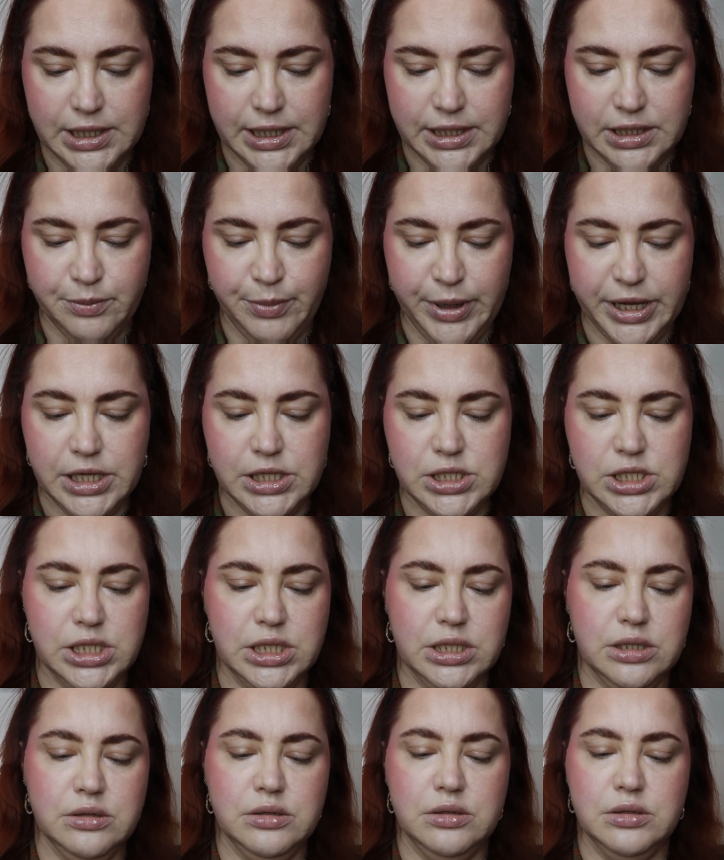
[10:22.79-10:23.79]
like the
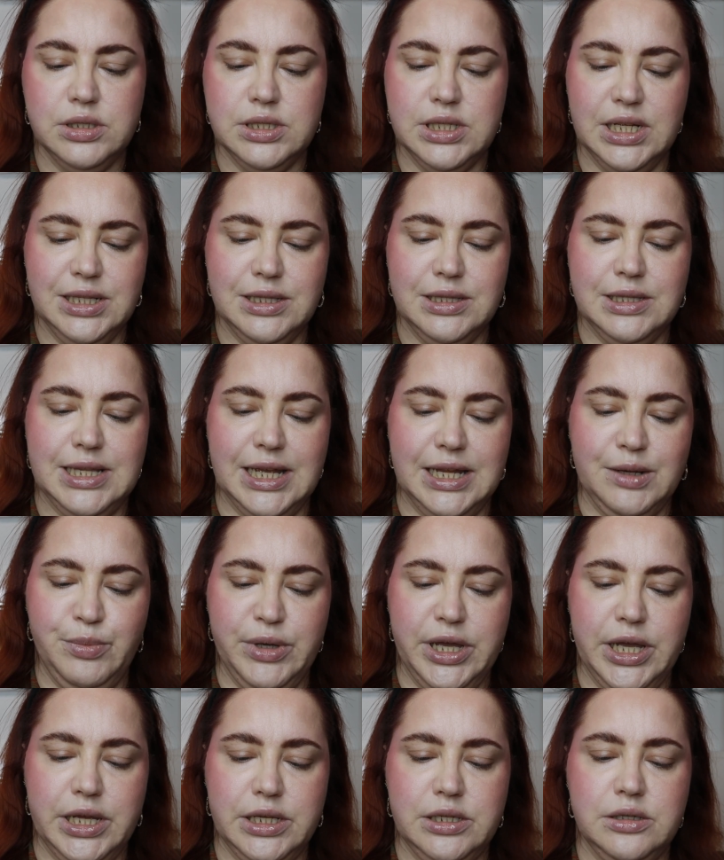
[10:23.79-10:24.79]
packaging, it's not that
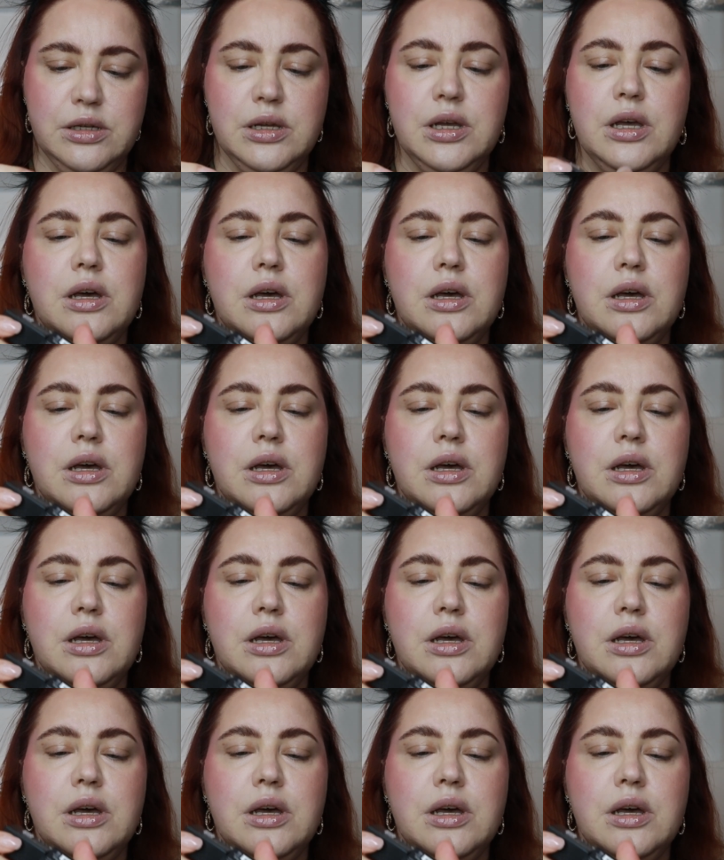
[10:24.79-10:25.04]
bad.